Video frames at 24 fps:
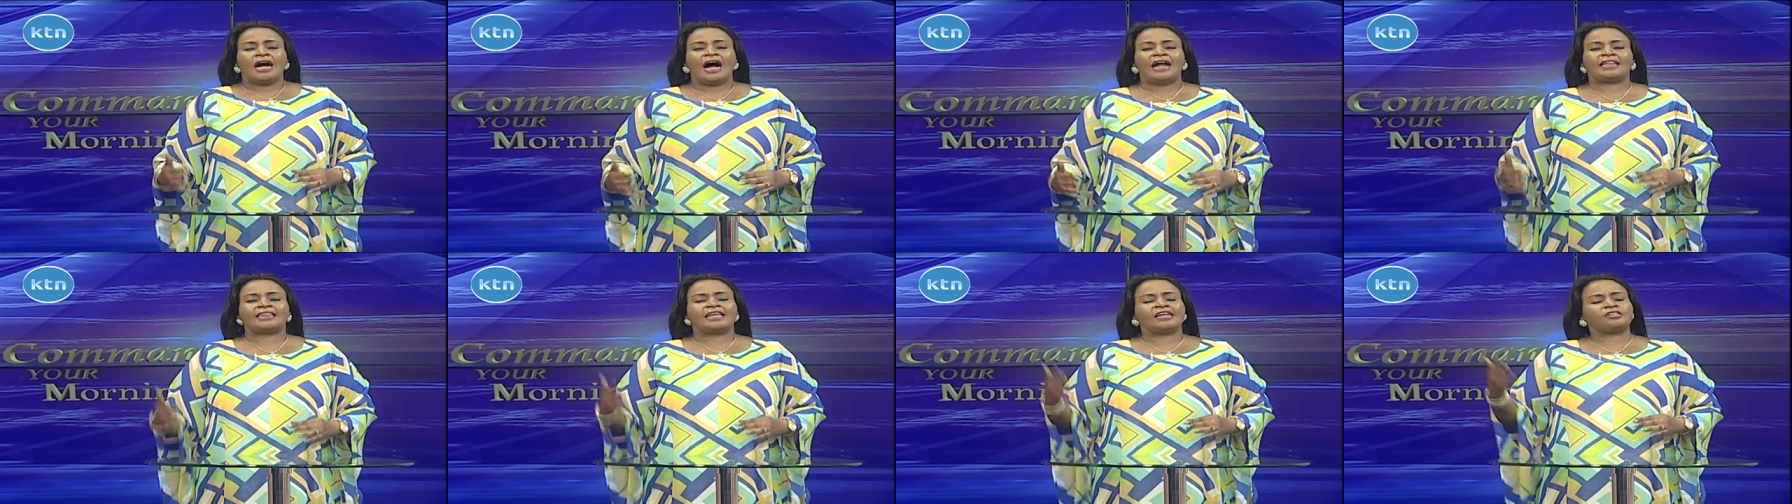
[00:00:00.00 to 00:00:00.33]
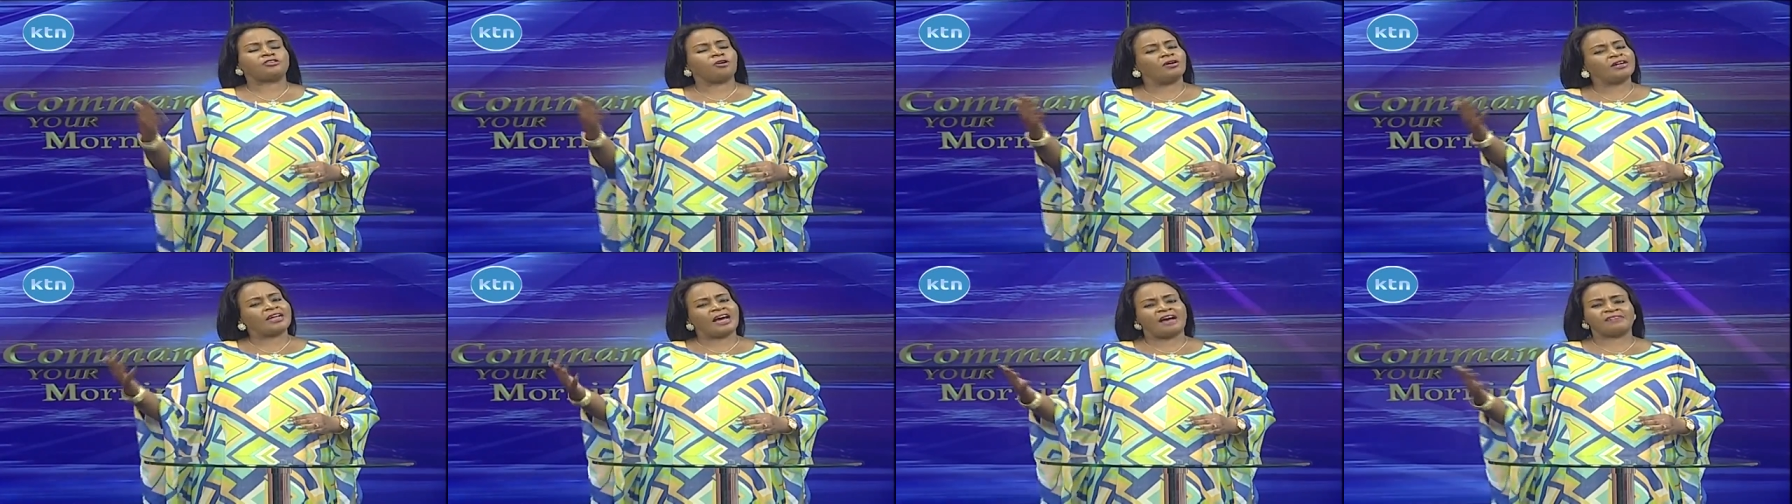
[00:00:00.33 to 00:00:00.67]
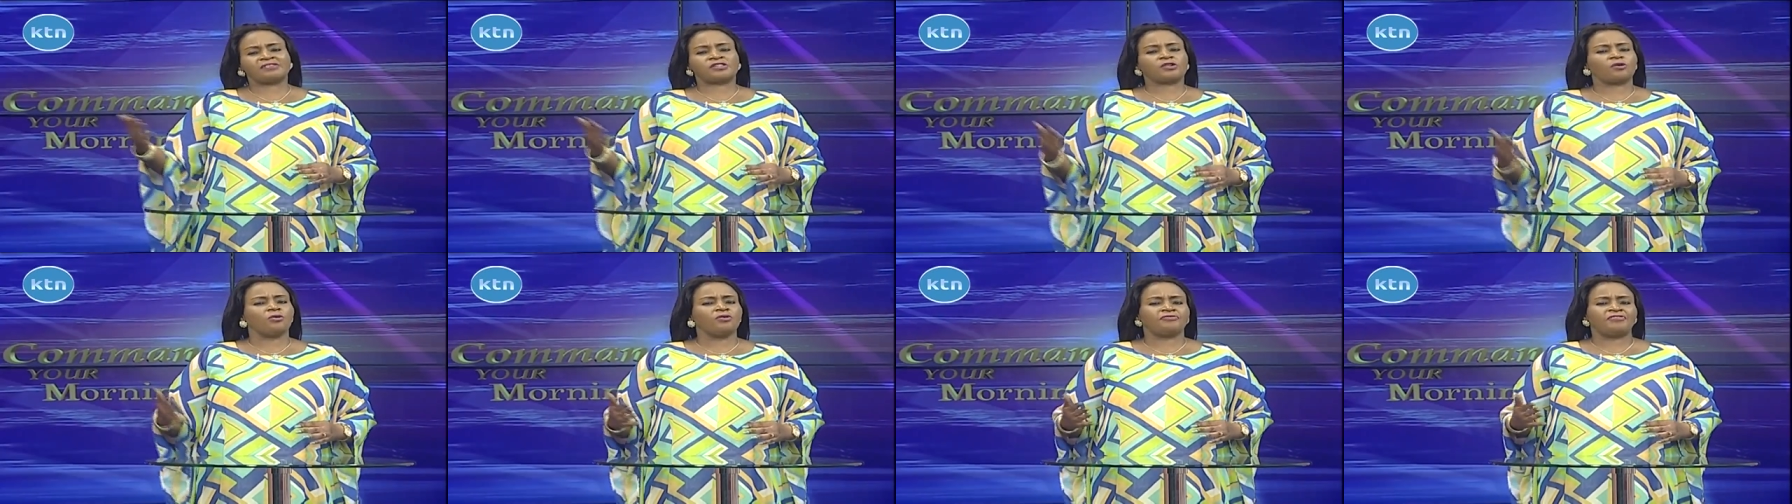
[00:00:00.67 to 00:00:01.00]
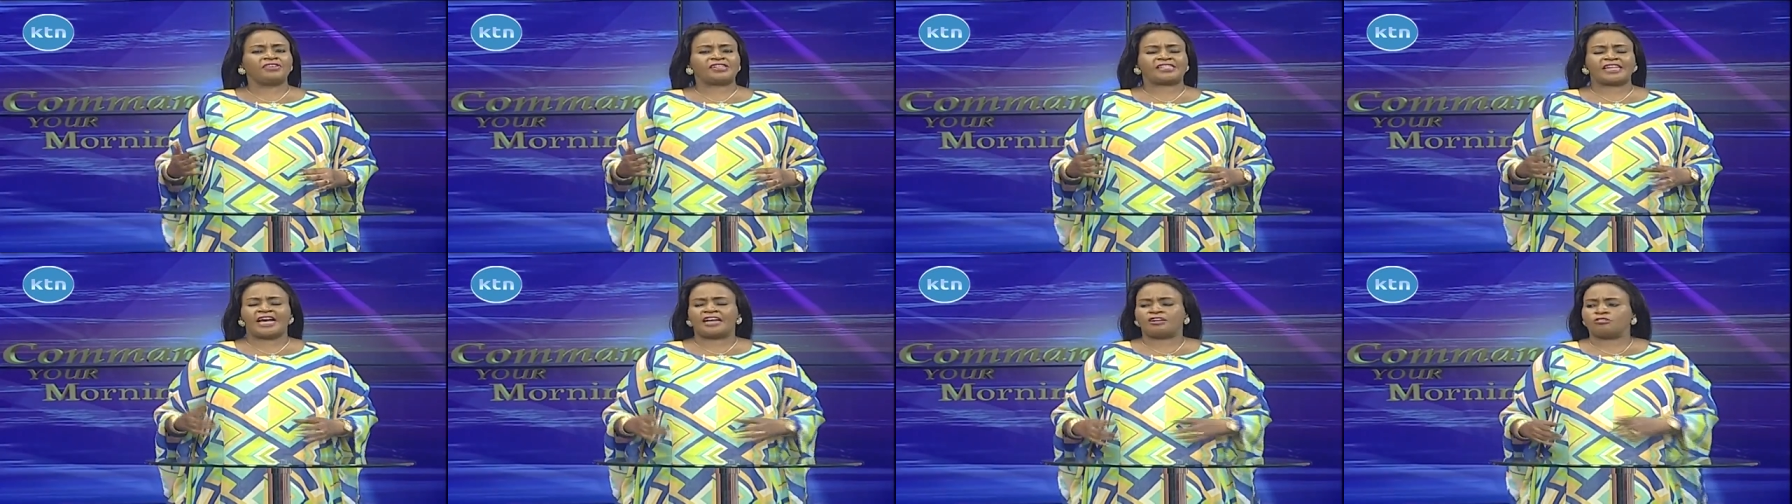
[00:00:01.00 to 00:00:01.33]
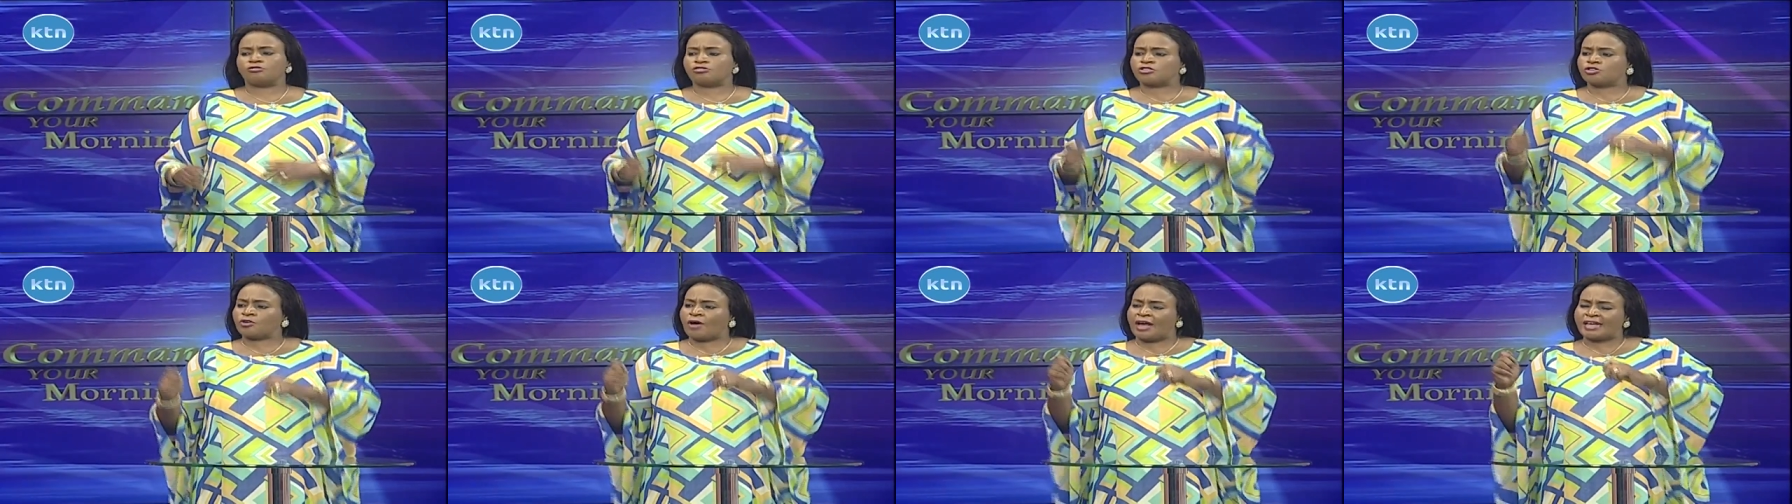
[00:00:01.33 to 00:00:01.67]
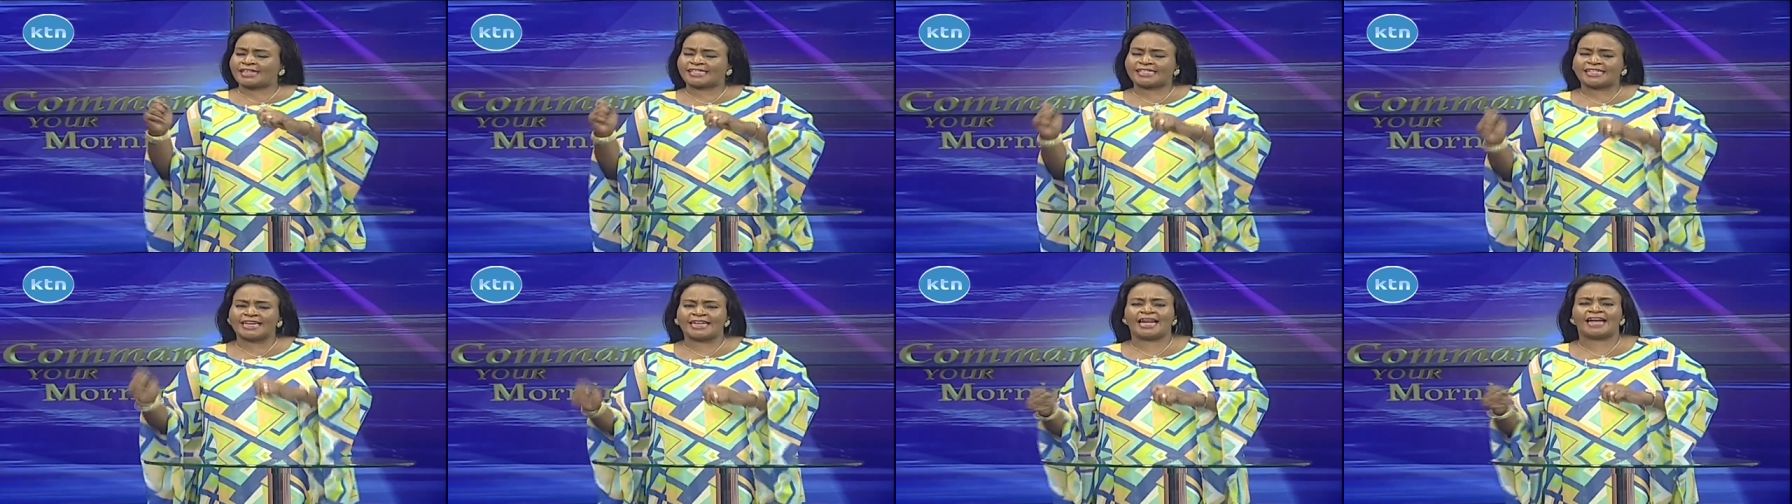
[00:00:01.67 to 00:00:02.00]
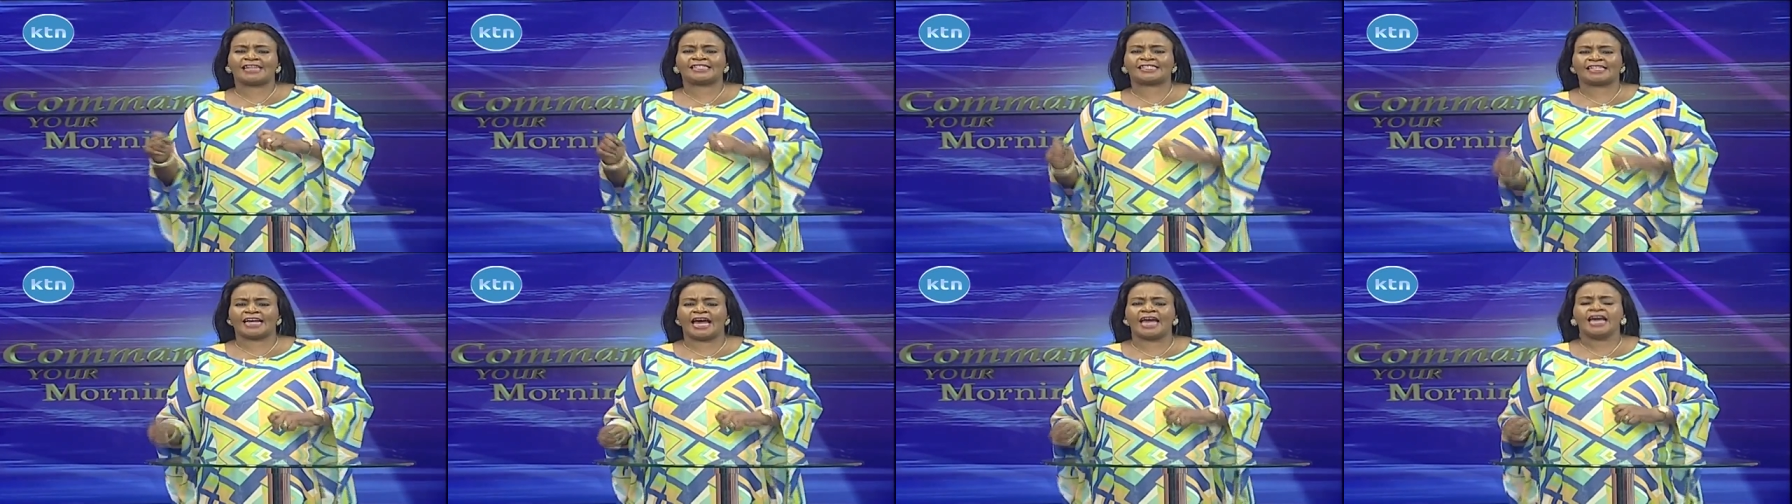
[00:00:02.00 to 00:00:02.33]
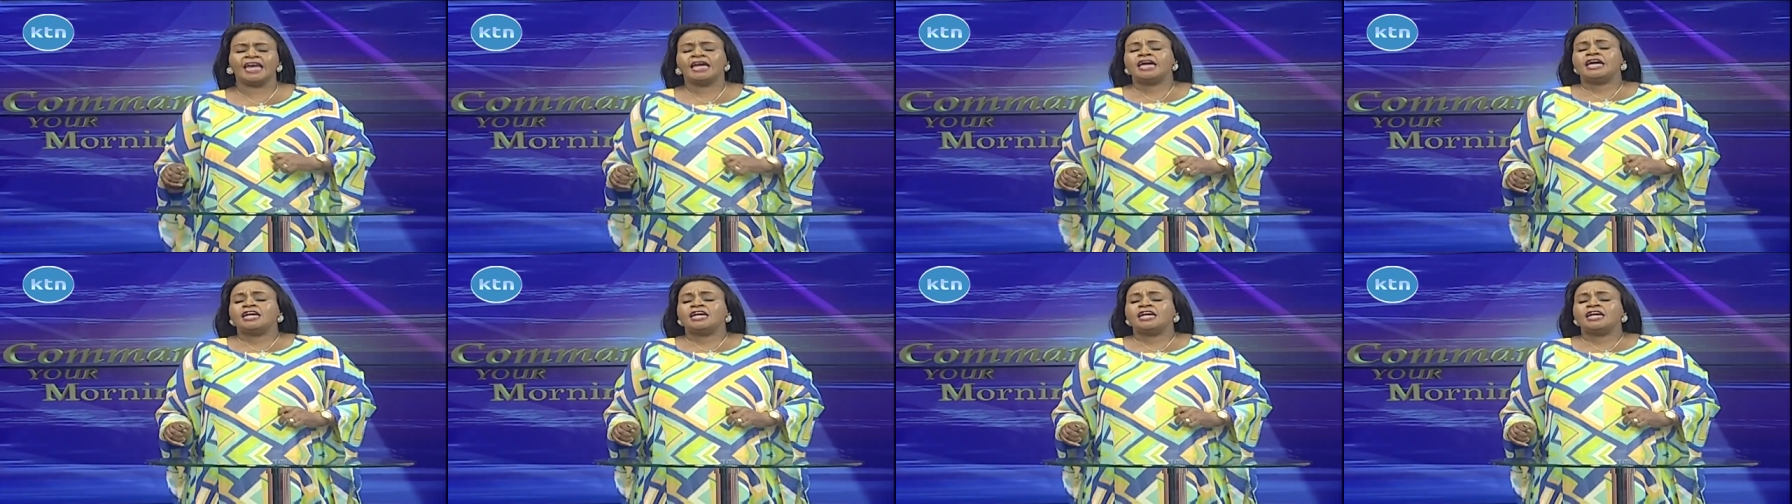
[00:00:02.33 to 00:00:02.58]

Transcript: and they don't have school fees, and you sow a seed and say,